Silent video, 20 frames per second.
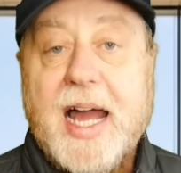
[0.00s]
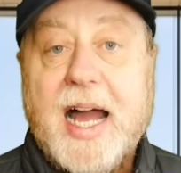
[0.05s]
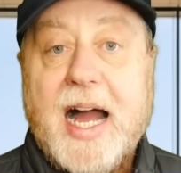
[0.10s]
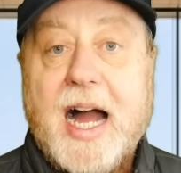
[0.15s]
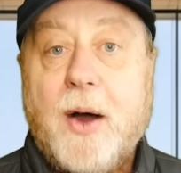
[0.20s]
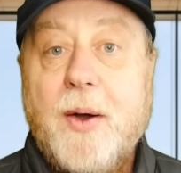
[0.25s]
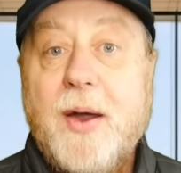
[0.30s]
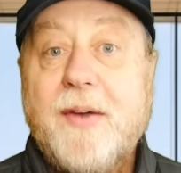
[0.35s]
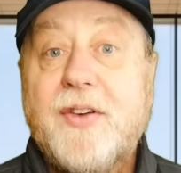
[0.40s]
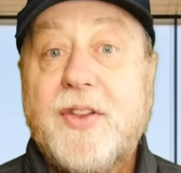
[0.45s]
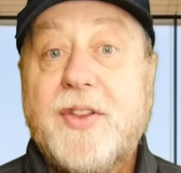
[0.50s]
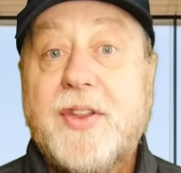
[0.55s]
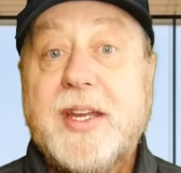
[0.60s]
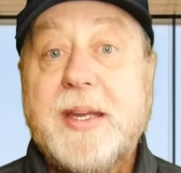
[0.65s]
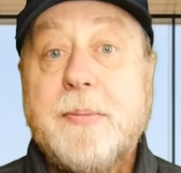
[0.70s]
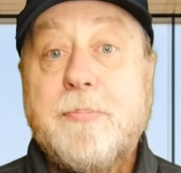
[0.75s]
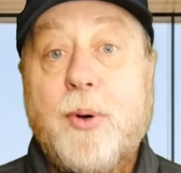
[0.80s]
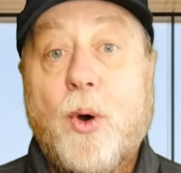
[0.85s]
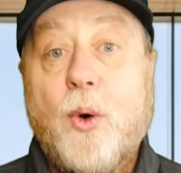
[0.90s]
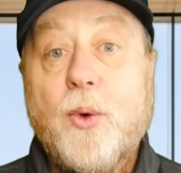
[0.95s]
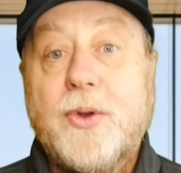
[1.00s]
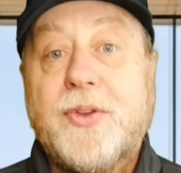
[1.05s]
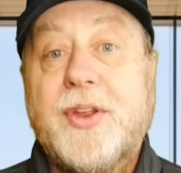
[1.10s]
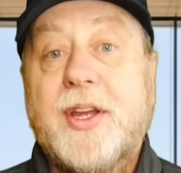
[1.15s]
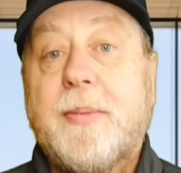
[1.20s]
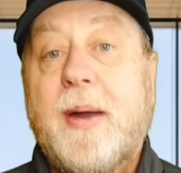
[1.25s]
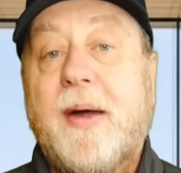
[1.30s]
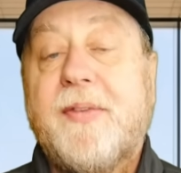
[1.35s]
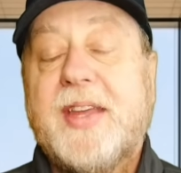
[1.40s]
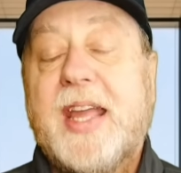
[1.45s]
However, the important thing
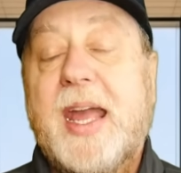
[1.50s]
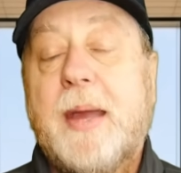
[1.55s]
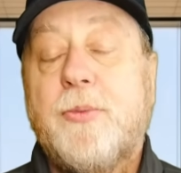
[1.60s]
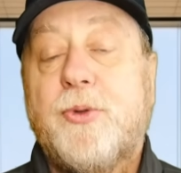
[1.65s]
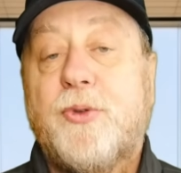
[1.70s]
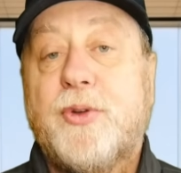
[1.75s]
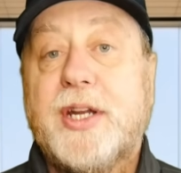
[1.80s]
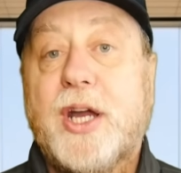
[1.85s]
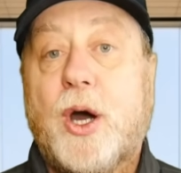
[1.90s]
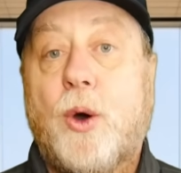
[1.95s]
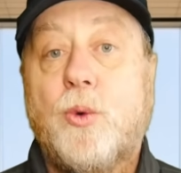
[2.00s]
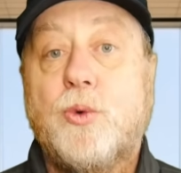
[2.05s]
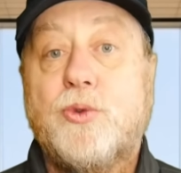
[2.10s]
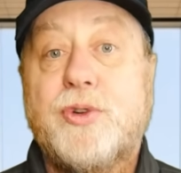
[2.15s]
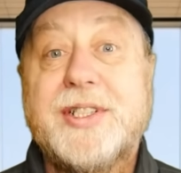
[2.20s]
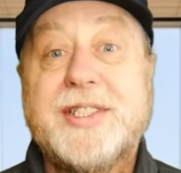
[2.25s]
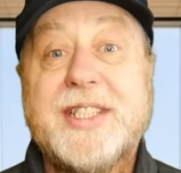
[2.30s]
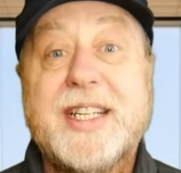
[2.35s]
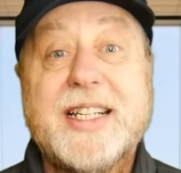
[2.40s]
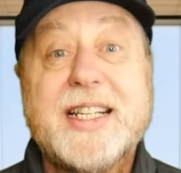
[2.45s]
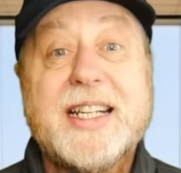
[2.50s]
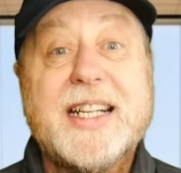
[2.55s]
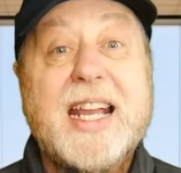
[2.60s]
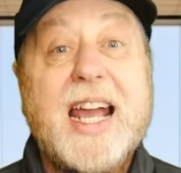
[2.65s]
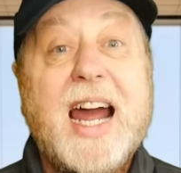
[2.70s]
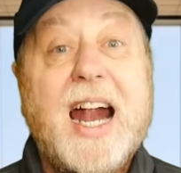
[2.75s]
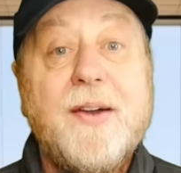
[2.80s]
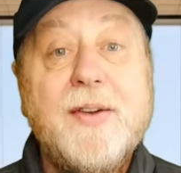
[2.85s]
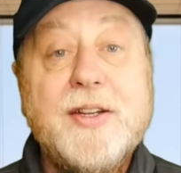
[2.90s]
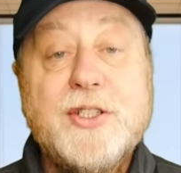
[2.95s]
about the M3 Ultra is it
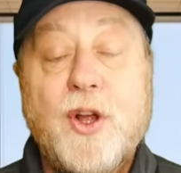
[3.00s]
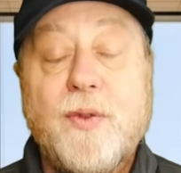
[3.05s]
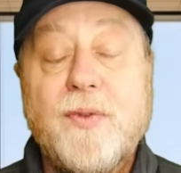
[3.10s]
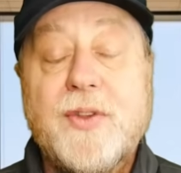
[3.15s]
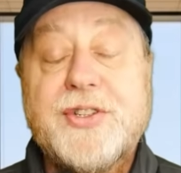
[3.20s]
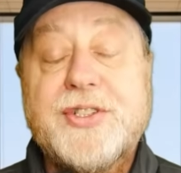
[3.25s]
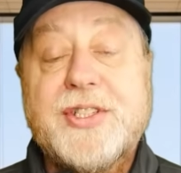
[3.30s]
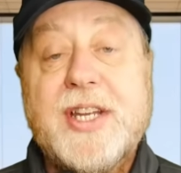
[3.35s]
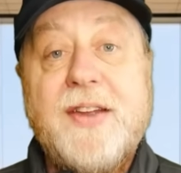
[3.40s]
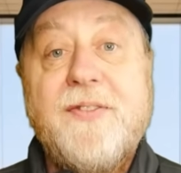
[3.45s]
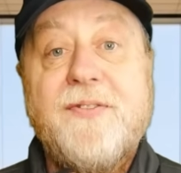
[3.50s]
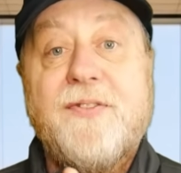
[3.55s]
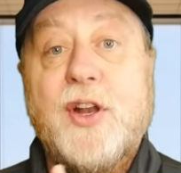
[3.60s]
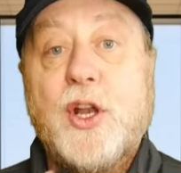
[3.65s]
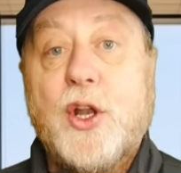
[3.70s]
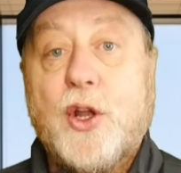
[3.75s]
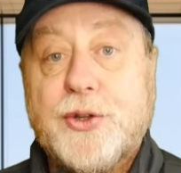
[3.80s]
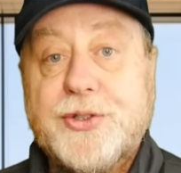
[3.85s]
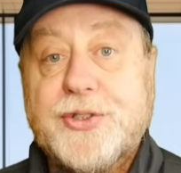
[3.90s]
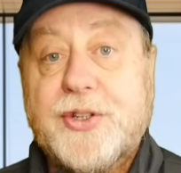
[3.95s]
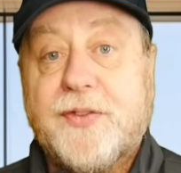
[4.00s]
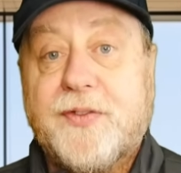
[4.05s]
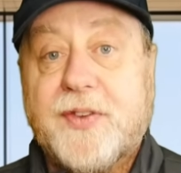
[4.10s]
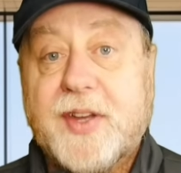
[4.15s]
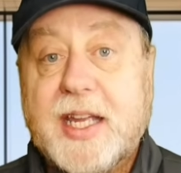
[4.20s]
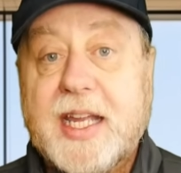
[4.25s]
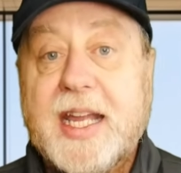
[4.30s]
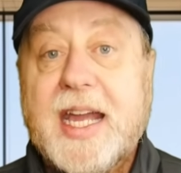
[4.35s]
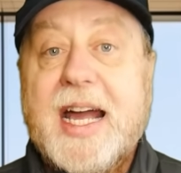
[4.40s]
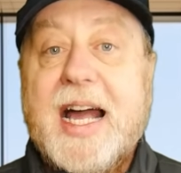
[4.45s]
carries on the same
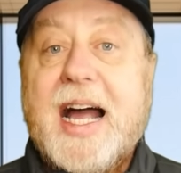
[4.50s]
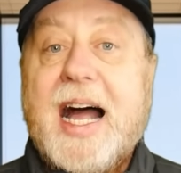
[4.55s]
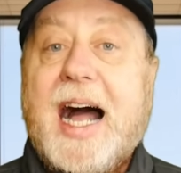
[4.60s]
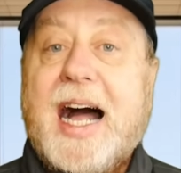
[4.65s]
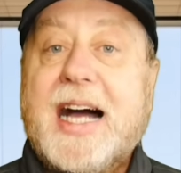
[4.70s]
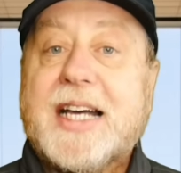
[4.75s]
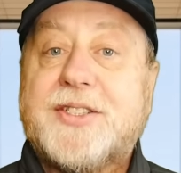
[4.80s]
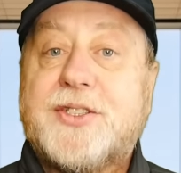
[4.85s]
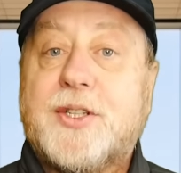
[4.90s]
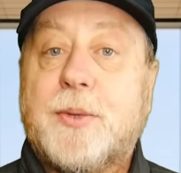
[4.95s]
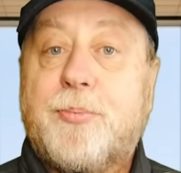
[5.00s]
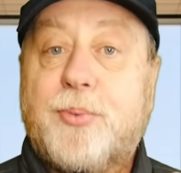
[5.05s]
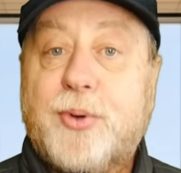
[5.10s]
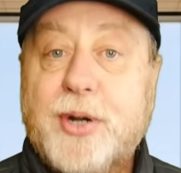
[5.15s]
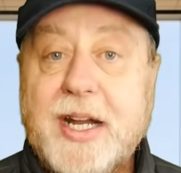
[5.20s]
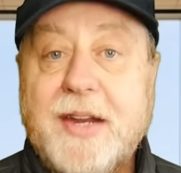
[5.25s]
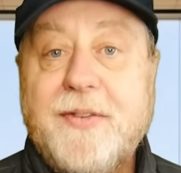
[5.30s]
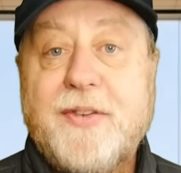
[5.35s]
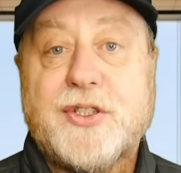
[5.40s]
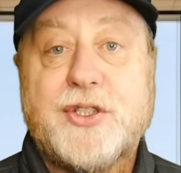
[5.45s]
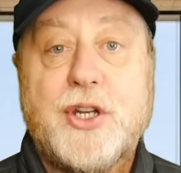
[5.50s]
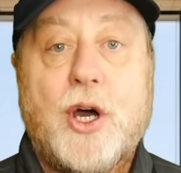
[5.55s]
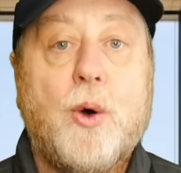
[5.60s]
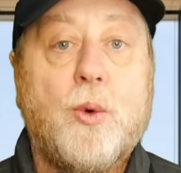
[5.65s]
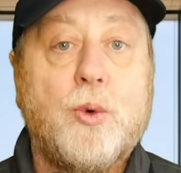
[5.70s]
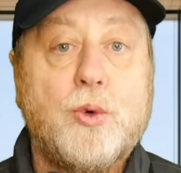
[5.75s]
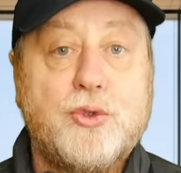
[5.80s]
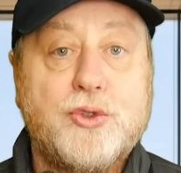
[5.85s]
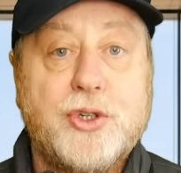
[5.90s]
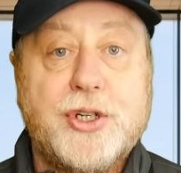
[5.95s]
philosophy as the previous
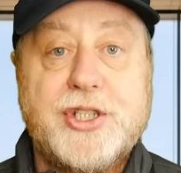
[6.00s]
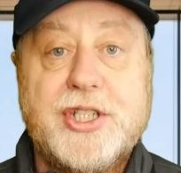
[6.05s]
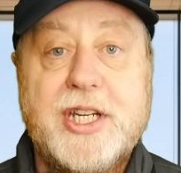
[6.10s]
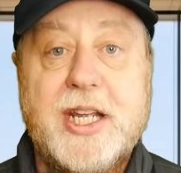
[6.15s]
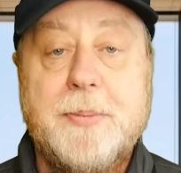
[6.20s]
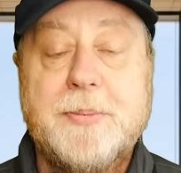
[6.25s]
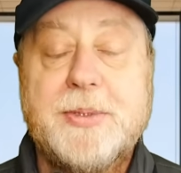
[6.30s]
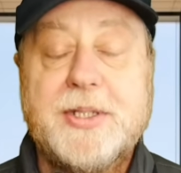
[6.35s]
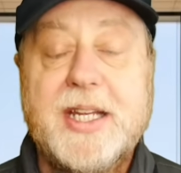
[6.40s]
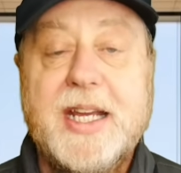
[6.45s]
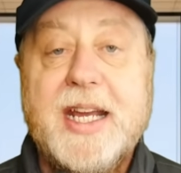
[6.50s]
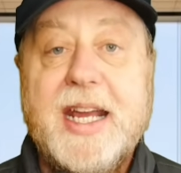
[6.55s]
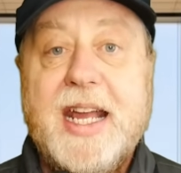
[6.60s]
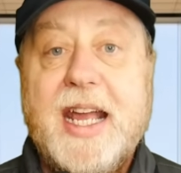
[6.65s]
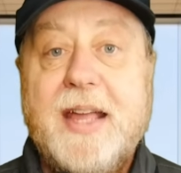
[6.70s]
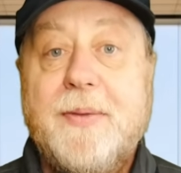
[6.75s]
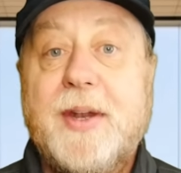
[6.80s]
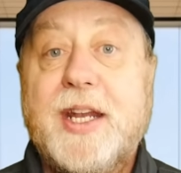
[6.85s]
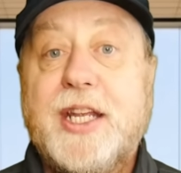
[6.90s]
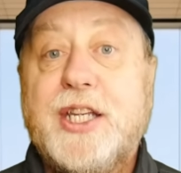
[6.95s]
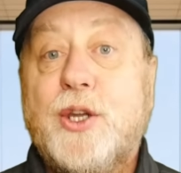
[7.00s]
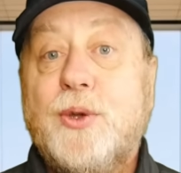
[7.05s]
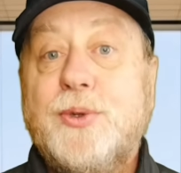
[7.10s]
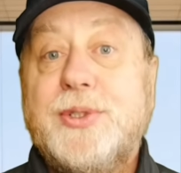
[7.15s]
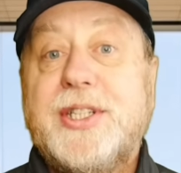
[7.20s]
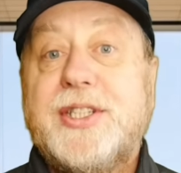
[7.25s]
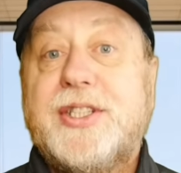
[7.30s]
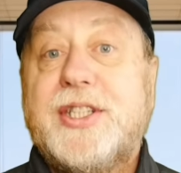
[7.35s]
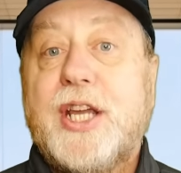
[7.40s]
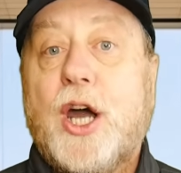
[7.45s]
Ultra chips, in that it
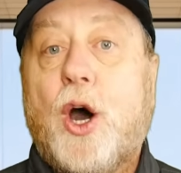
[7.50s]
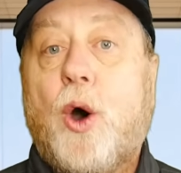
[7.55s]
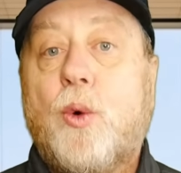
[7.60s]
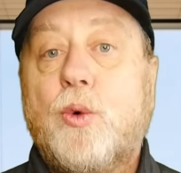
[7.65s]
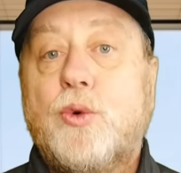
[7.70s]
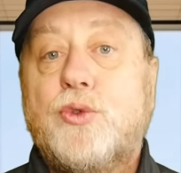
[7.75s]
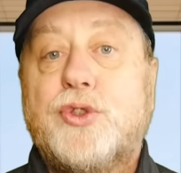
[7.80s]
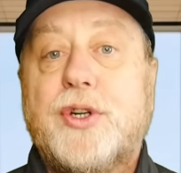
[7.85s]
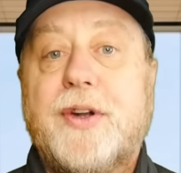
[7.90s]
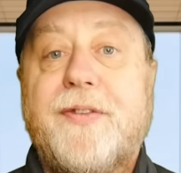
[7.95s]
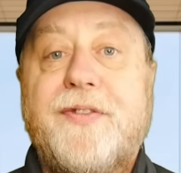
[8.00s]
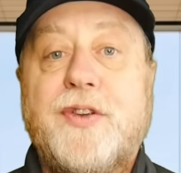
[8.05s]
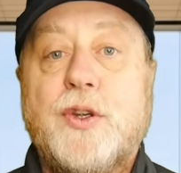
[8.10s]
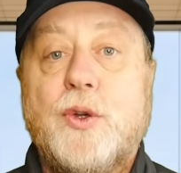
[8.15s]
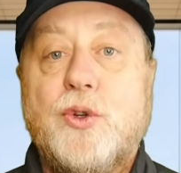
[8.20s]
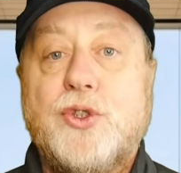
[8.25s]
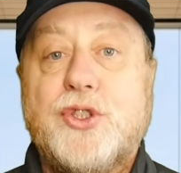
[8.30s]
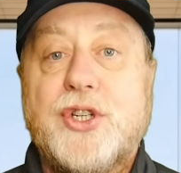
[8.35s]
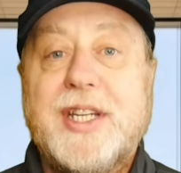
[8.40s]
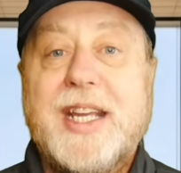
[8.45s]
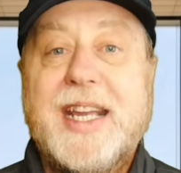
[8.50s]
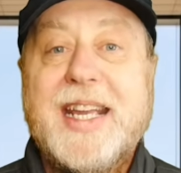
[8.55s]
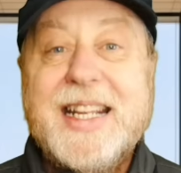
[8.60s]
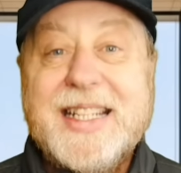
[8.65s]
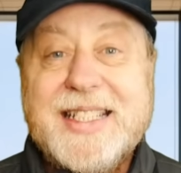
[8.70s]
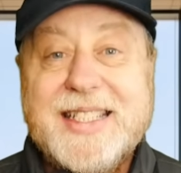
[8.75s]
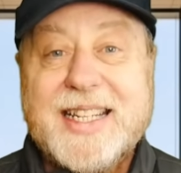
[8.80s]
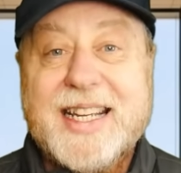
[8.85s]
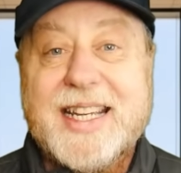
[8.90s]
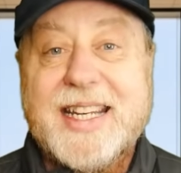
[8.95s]
uses the UltraFusion
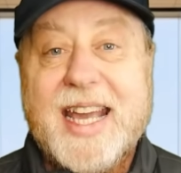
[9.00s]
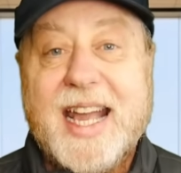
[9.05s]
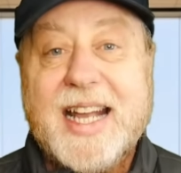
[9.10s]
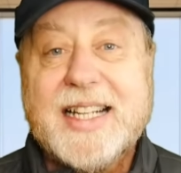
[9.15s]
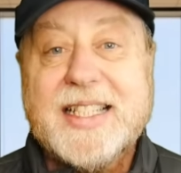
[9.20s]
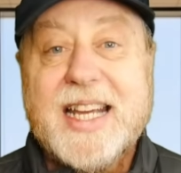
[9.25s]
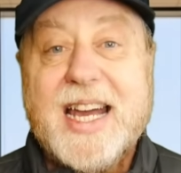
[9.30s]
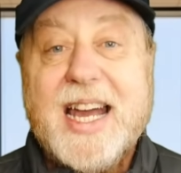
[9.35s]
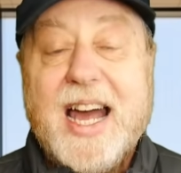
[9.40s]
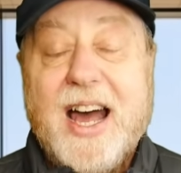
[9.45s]
Interconnect,